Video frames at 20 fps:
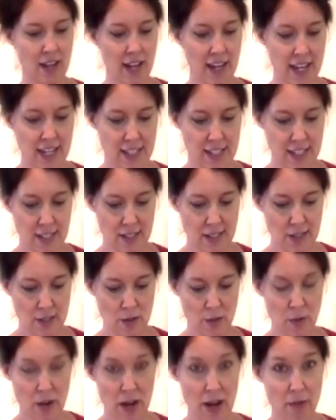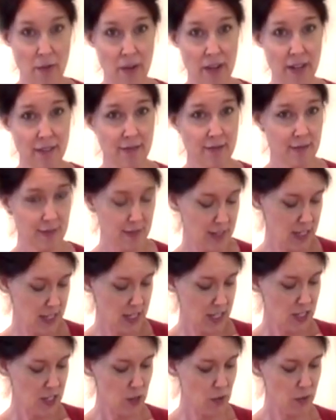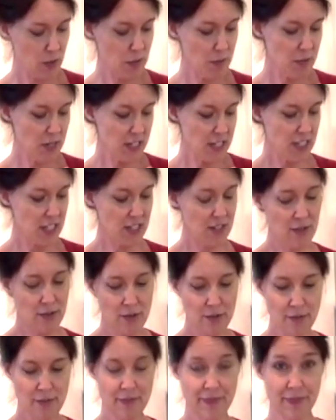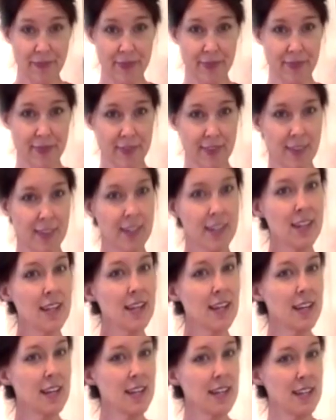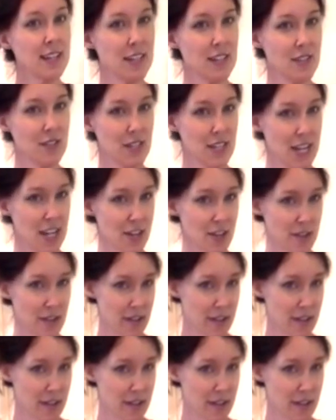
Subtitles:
I guess this is a white one. So what I'm going to do is you take